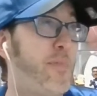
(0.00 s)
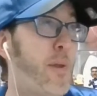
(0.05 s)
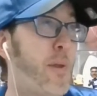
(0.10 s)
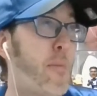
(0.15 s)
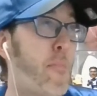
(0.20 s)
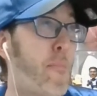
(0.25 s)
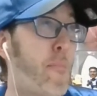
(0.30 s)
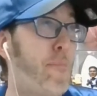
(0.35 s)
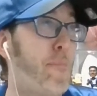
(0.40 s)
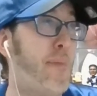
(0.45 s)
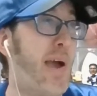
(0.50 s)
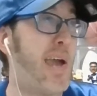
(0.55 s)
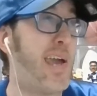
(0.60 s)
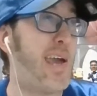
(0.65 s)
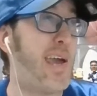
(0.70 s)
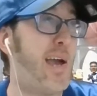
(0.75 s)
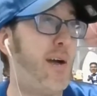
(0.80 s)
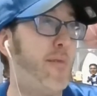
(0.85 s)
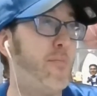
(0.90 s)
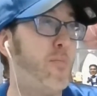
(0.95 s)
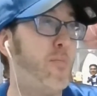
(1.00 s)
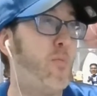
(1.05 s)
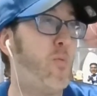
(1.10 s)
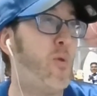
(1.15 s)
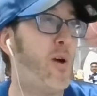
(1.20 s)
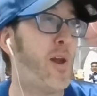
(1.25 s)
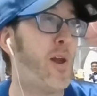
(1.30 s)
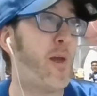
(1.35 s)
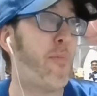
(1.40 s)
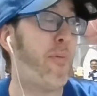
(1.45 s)
Bam.
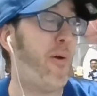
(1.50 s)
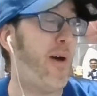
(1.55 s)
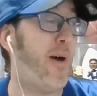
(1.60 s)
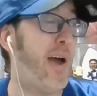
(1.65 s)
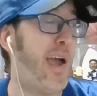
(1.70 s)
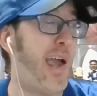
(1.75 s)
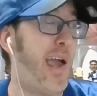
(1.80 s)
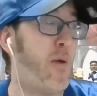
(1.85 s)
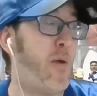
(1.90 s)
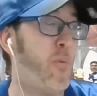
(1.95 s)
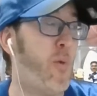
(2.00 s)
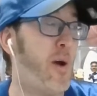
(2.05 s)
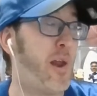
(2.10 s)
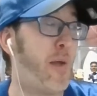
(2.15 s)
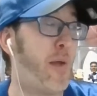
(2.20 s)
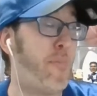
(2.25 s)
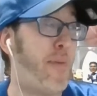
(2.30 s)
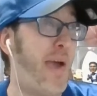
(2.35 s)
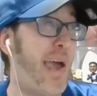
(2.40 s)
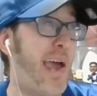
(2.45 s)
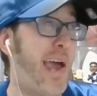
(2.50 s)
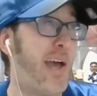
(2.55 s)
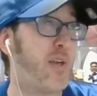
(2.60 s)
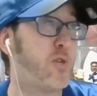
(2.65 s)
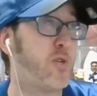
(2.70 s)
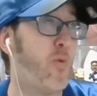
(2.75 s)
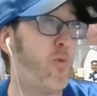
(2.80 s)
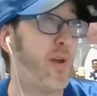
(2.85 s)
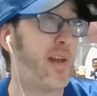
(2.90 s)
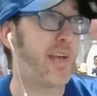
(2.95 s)
What a play. What a pass.
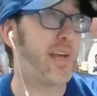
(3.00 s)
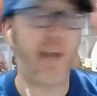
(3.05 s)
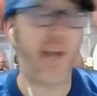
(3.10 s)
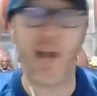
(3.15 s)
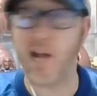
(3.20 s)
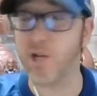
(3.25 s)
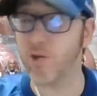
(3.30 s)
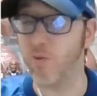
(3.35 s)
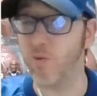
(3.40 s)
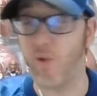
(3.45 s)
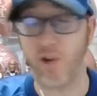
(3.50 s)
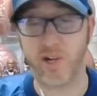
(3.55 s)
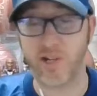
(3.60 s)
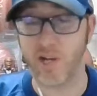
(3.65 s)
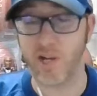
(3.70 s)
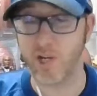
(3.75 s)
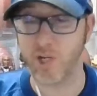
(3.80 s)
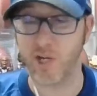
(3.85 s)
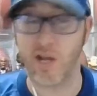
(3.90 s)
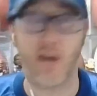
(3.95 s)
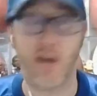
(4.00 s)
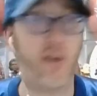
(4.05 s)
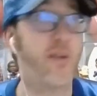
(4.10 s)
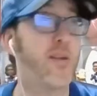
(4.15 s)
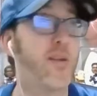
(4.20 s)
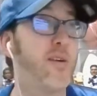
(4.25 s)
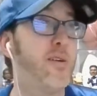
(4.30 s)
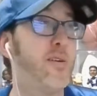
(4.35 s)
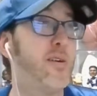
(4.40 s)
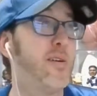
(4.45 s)
What a catch. What a touchdown.
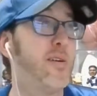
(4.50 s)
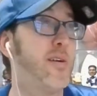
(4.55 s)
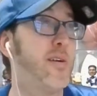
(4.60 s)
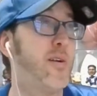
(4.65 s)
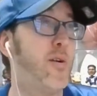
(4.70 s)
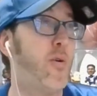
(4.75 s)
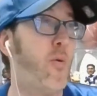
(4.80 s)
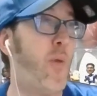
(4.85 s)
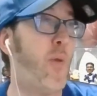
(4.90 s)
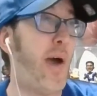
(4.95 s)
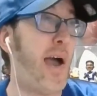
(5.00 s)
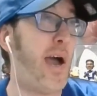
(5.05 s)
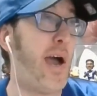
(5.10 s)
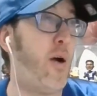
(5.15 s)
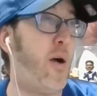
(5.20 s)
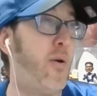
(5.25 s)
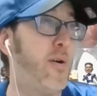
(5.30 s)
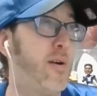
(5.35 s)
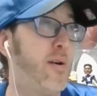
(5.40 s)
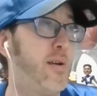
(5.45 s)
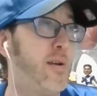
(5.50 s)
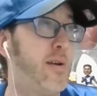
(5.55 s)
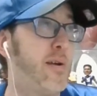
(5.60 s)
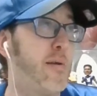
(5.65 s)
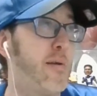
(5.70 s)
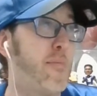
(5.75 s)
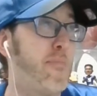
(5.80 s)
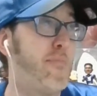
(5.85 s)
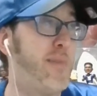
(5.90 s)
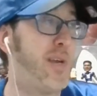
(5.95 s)
Wow.
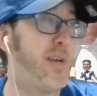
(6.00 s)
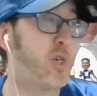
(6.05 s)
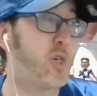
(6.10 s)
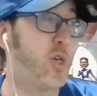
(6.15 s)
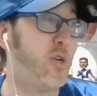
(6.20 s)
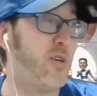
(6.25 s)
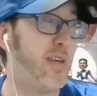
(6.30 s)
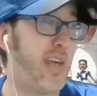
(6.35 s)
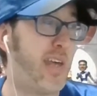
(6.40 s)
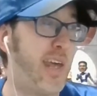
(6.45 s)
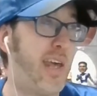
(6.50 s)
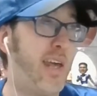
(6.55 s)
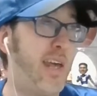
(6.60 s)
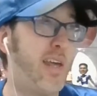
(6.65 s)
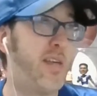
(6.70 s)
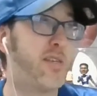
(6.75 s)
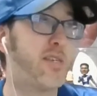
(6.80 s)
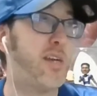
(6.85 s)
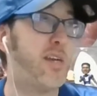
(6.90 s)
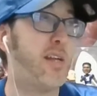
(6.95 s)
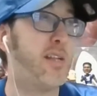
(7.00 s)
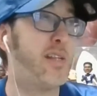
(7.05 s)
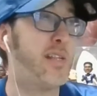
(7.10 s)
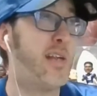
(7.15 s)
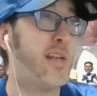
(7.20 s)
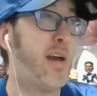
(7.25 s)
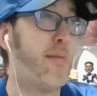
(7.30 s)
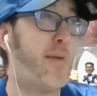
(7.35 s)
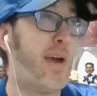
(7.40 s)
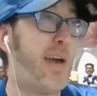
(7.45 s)
Mitchell is
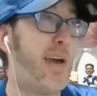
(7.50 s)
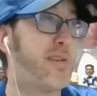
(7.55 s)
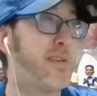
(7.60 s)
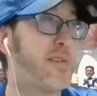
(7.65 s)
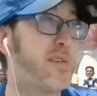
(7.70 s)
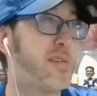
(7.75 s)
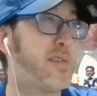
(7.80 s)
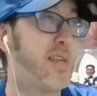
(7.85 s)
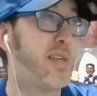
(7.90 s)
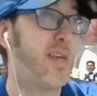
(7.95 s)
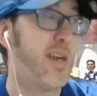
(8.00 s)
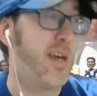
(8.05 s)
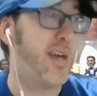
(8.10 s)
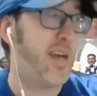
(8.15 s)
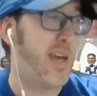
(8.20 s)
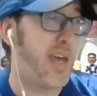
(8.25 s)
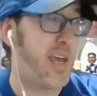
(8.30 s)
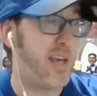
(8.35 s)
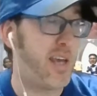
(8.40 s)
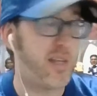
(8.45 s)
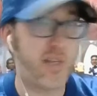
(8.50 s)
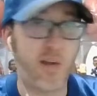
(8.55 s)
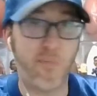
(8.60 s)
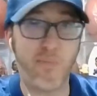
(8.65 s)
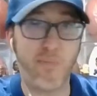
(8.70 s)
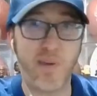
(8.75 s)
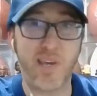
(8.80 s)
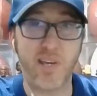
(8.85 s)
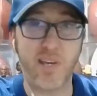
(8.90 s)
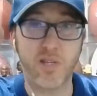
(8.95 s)
the best. He's a
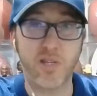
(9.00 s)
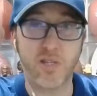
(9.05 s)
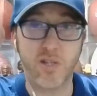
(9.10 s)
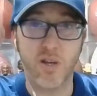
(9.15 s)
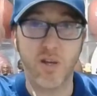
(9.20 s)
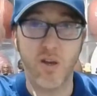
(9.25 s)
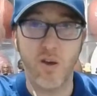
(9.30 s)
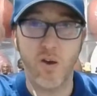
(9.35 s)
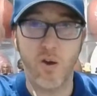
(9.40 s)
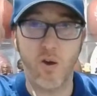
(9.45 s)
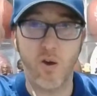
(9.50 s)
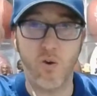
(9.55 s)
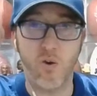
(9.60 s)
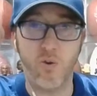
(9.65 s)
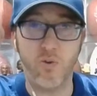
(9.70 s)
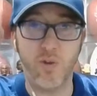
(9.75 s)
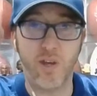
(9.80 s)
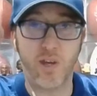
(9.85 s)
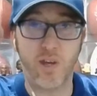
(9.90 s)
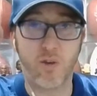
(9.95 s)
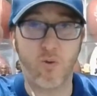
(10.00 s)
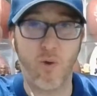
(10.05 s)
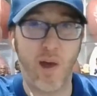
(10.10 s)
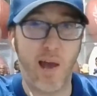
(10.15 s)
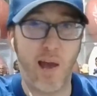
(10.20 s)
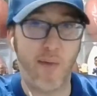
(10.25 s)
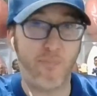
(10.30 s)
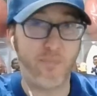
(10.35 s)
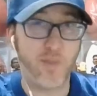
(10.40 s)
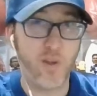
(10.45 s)
beast. Holy
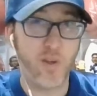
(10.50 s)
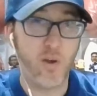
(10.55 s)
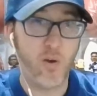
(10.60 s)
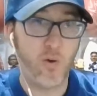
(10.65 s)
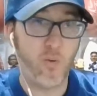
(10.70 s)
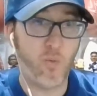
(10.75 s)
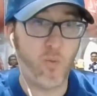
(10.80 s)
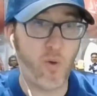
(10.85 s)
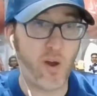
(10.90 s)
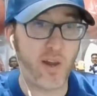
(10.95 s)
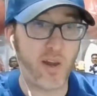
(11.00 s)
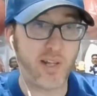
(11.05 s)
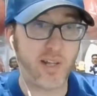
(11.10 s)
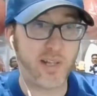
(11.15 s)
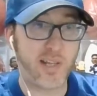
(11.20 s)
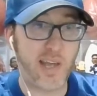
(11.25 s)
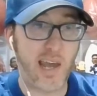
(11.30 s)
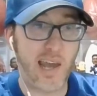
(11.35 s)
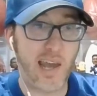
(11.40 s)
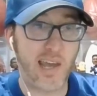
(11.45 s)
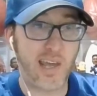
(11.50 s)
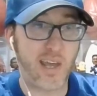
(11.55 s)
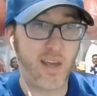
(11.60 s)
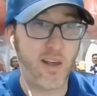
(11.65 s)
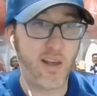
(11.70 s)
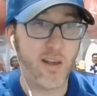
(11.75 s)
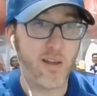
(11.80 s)
crap. What a day.